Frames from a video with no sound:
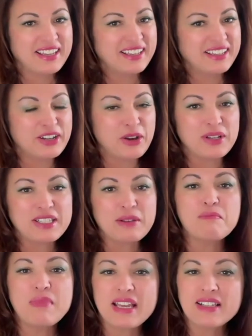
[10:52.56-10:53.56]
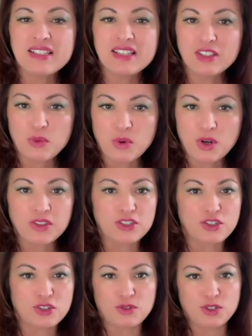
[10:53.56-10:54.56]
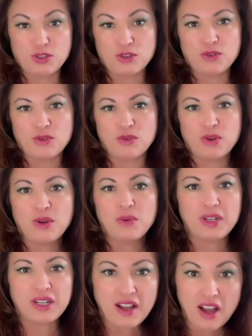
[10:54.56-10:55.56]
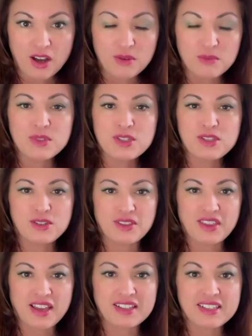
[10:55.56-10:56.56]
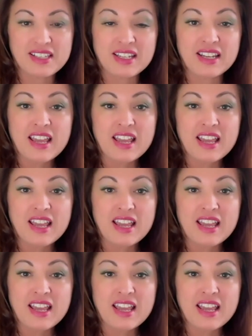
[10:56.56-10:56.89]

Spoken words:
It's amazing the work that you do when it comes to this. And